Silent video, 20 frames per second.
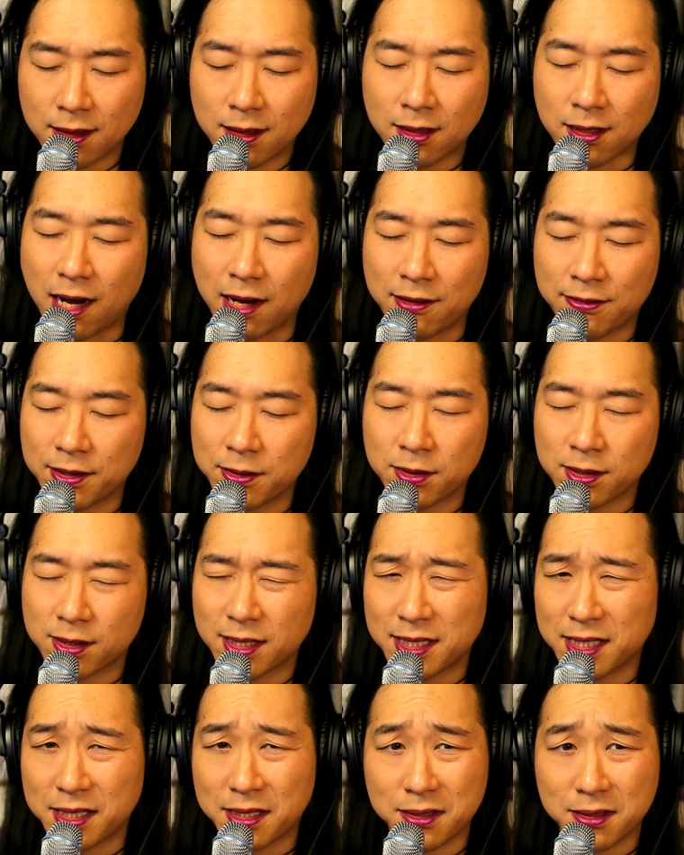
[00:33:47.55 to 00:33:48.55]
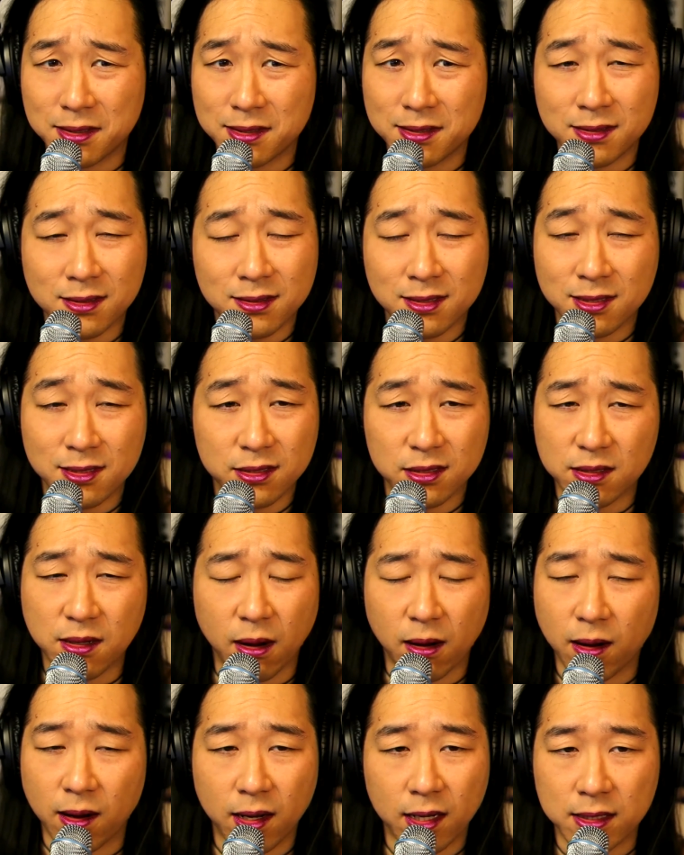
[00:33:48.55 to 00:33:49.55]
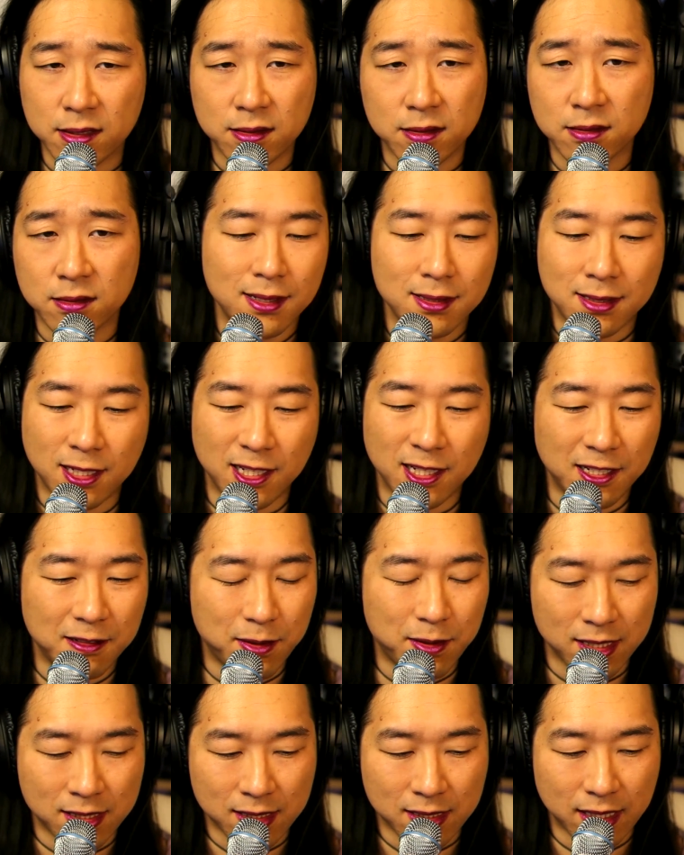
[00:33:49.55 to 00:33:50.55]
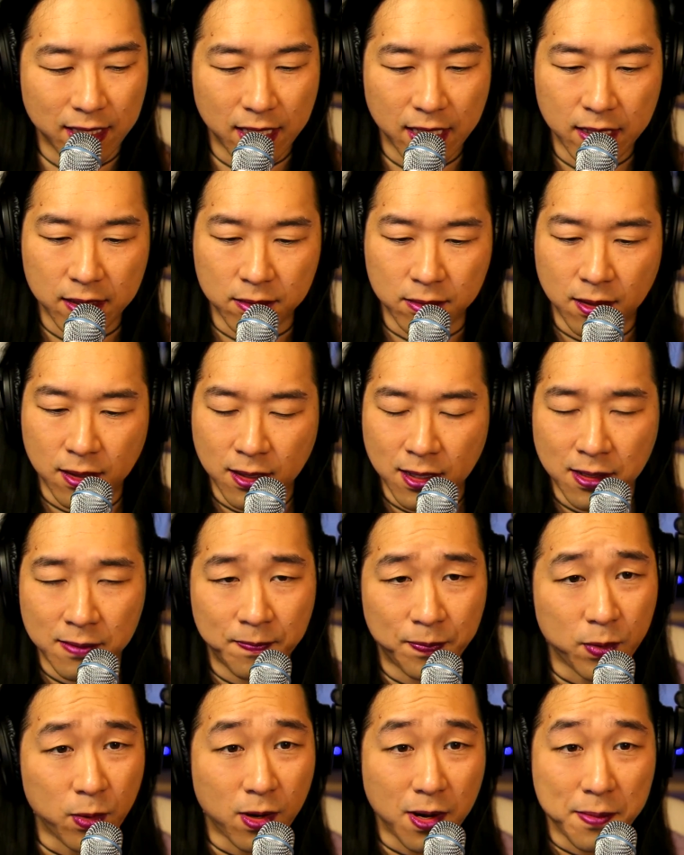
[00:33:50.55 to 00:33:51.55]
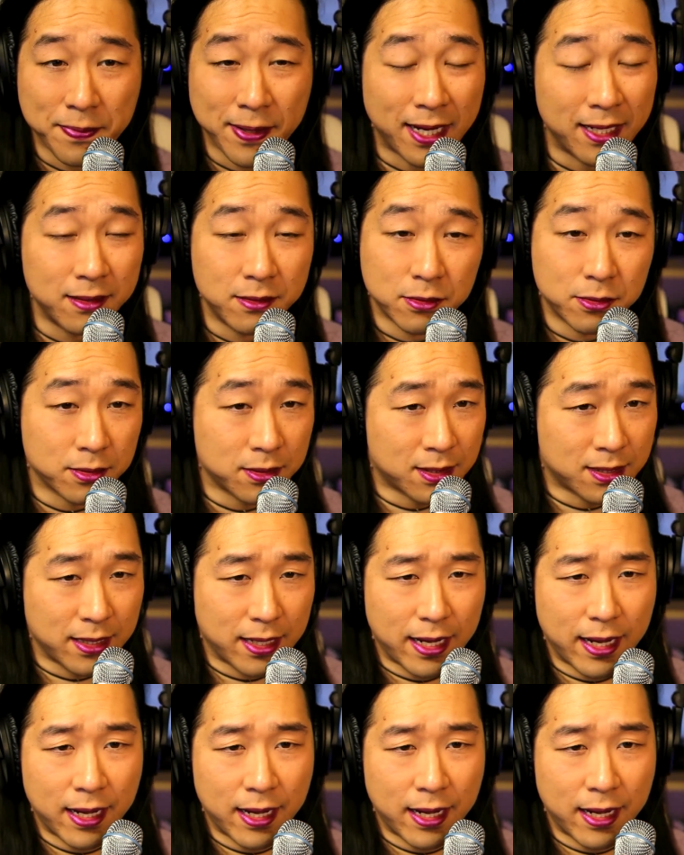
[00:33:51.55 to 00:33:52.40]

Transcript: Coffee with like a good scone, tea biscuit, or a pan dulce.